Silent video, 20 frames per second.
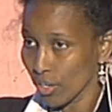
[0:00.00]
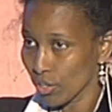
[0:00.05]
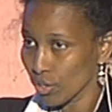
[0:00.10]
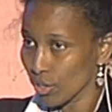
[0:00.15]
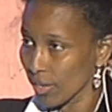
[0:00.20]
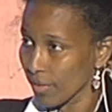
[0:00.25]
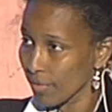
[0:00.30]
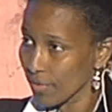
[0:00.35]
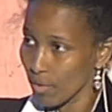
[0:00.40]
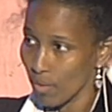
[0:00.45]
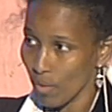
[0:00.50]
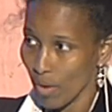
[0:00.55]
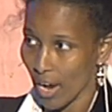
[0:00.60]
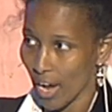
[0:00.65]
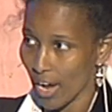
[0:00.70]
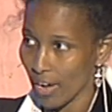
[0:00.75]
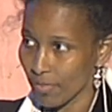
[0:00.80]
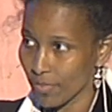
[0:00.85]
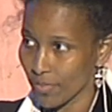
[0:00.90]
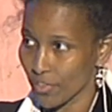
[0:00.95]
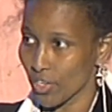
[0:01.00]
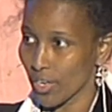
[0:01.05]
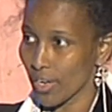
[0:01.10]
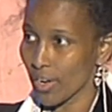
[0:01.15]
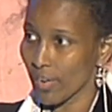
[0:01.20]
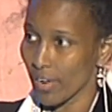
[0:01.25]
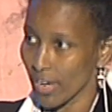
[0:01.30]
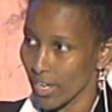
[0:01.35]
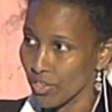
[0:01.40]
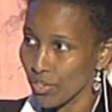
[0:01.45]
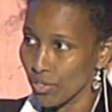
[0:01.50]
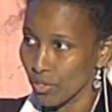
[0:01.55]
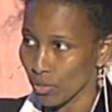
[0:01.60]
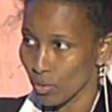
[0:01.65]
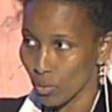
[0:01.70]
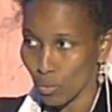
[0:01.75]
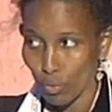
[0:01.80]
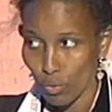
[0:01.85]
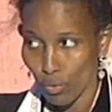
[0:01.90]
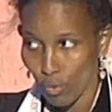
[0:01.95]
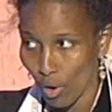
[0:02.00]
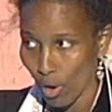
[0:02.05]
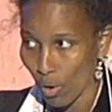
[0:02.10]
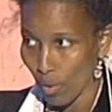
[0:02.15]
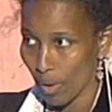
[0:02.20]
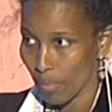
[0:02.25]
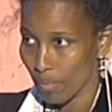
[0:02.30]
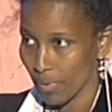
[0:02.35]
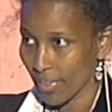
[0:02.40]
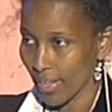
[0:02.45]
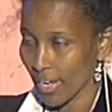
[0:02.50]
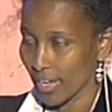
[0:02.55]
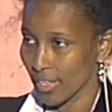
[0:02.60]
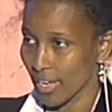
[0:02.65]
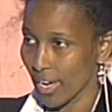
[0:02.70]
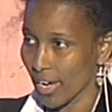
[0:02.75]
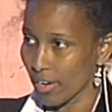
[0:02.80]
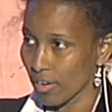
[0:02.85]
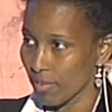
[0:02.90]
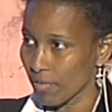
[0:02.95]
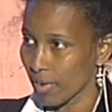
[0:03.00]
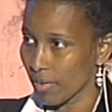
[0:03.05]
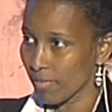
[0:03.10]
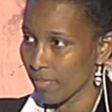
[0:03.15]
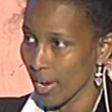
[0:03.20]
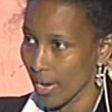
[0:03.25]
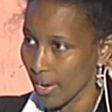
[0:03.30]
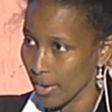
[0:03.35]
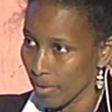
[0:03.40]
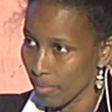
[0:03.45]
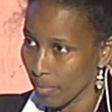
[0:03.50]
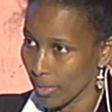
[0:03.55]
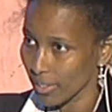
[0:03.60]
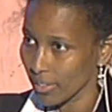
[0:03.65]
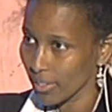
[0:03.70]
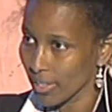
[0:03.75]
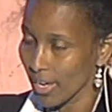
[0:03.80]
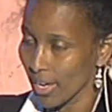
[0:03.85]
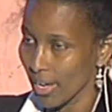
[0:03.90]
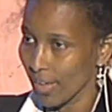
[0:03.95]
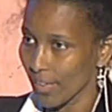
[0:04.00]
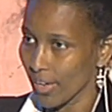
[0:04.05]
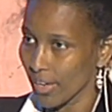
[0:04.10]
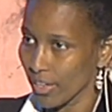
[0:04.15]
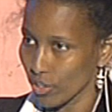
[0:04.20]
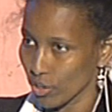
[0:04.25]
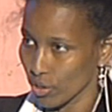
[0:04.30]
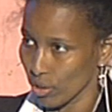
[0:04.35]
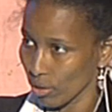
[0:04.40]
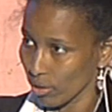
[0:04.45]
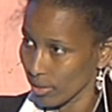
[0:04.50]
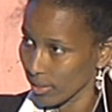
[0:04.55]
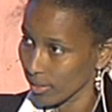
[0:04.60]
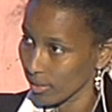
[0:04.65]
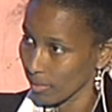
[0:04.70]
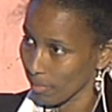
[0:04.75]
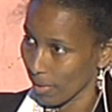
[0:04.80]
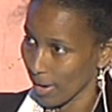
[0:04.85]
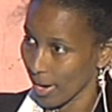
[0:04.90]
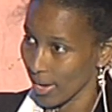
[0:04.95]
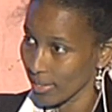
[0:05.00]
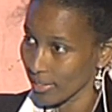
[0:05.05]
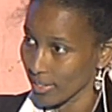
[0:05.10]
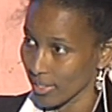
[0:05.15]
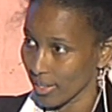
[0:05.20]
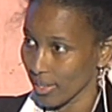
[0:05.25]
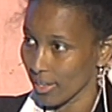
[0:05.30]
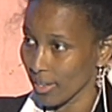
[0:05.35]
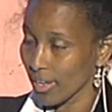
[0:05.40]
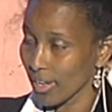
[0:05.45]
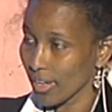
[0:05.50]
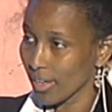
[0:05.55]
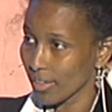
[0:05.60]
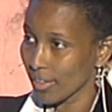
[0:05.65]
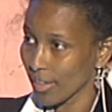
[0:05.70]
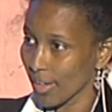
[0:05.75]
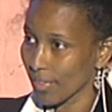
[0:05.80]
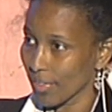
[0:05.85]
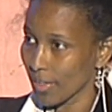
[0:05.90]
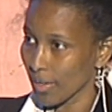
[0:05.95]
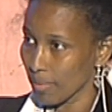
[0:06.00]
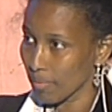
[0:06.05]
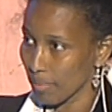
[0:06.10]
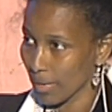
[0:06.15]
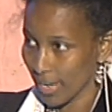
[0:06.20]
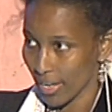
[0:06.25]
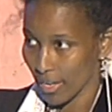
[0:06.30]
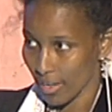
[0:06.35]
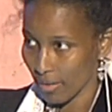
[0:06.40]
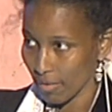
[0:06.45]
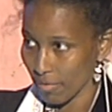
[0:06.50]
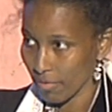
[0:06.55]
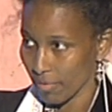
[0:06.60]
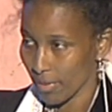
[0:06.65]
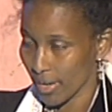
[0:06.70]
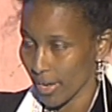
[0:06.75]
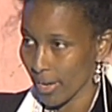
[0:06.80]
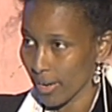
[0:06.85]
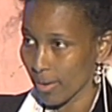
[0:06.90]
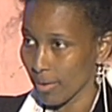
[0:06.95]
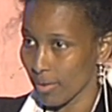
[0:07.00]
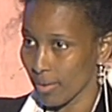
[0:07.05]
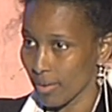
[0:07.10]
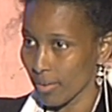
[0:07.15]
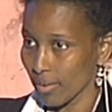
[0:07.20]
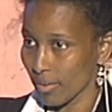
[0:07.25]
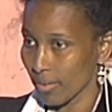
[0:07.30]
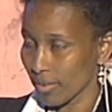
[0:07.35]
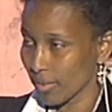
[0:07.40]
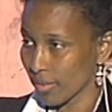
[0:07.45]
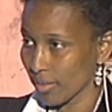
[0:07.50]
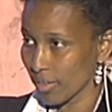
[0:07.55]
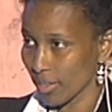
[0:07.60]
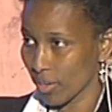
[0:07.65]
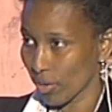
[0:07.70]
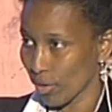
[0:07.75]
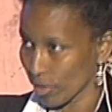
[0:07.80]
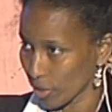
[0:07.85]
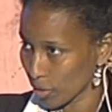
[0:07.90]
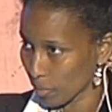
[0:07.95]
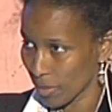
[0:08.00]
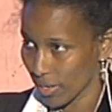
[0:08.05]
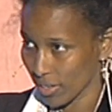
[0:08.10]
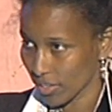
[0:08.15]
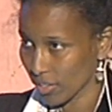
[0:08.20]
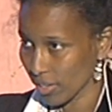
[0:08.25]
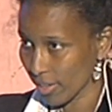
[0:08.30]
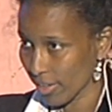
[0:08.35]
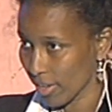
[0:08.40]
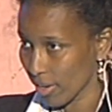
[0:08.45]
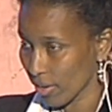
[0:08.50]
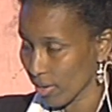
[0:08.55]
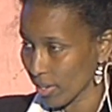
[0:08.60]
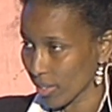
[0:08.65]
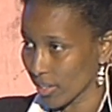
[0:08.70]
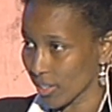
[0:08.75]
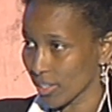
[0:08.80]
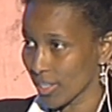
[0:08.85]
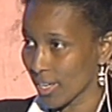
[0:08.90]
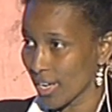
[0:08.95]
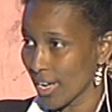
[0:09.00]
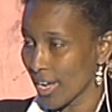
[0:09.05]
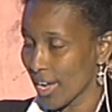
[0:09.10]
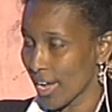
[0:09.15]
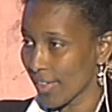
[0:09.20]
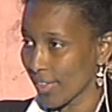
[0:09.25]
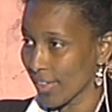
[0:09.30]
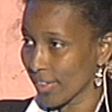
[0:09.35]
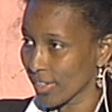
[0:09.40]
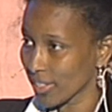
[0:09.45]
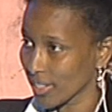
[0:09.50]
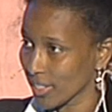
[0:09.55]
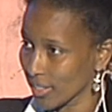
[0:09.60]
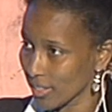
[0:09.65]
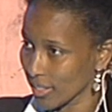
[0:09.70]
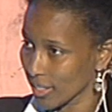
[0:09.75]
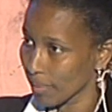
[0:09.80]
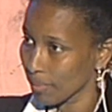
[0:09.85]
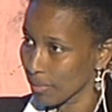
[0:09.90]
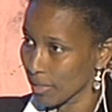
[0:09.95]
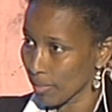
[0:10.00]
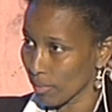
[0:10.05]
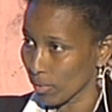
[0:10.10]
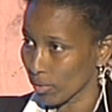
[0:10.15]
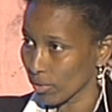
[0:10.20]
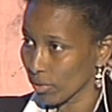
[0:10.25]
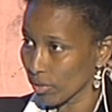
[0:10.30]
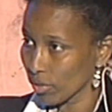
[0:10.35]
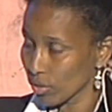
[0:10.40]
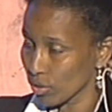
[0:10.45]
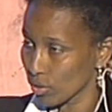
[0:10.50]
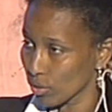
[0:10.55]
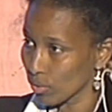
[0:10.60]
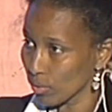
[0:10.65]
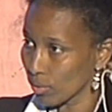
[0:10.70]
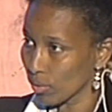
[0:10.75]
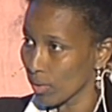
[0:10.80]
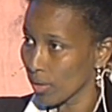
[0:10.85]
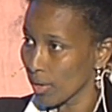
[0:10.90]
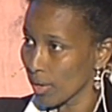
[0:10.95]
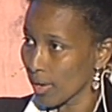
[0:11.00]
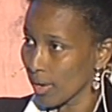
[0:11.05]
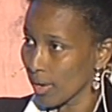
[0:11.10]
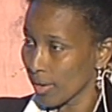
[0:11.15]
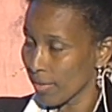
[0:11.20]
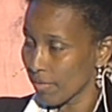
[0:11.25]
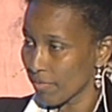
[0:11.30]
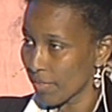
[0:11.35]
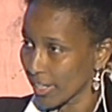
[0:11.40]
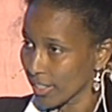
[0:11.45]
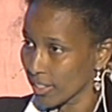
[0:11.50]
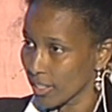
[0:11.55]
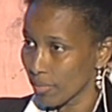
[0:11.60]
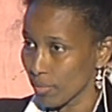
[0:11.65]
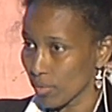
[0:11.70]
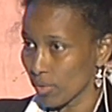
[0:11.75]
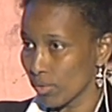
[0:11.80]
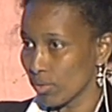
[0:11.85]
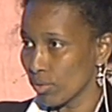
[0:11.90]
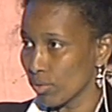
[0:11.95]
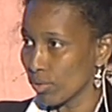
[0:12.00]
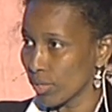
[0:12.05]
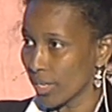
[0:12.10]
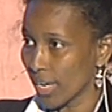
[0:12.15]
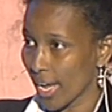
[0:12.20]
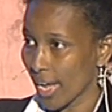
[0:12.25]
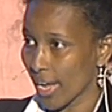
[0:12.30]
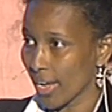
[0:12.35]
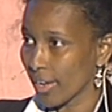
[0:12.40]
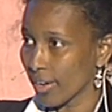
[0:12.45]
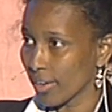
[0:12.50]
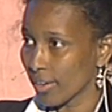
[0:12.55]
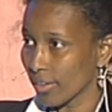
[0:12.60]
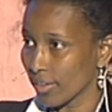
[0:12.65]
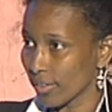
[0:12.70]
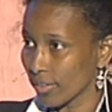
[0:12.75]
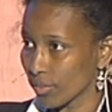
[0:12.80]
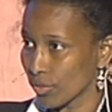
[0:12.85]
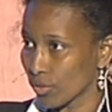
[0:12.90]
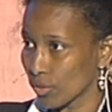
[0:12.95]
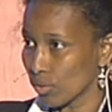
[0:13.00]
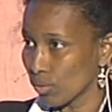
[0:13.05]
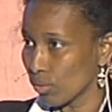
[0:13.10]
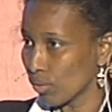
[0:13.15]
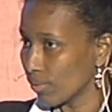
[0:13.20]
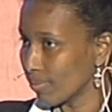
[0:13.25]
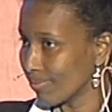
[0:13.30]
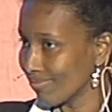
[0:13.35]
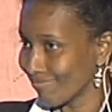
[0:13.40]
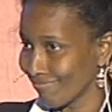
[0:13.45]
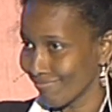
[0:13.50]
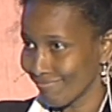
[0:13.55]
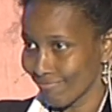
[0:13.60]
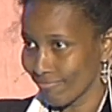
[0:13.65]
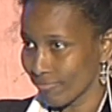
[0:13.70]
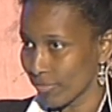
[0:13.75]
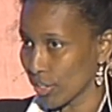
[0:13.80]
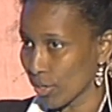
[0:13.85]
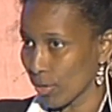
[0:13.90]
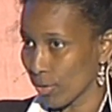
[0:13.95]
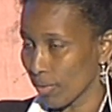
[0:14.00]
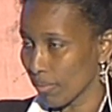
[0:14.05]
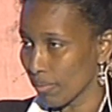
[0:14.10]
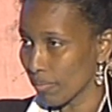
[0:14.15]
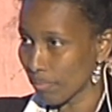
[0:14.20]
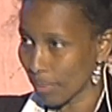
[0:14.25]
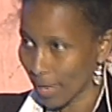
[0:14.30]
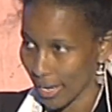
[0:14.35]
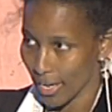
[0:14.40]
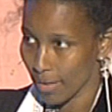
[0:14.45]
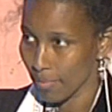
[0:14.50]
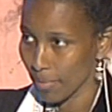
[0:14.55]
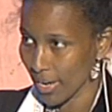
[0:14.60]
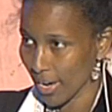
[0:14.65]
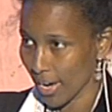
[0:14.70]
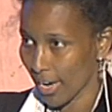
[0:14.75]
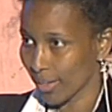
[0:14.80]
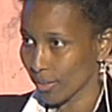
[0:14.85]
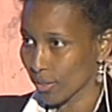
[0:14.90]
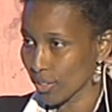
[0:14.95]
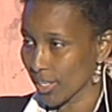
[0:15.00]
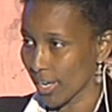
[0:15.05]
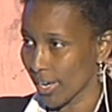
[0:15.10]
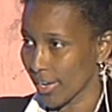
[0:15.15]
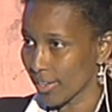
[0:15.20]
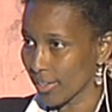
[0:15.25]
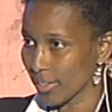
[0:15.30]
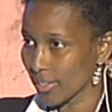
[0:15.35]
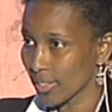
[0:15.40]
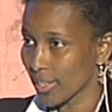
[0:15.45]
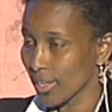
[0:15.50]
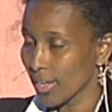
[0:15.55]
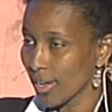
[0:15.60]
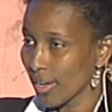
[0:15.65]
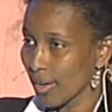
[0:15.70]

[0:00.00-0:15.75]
So if you have generations who grow up in that kind of environment, then it's not surprising that they believe in conspiracy theories and that they're susceptible to victimhood and to you know, blaming outsiders.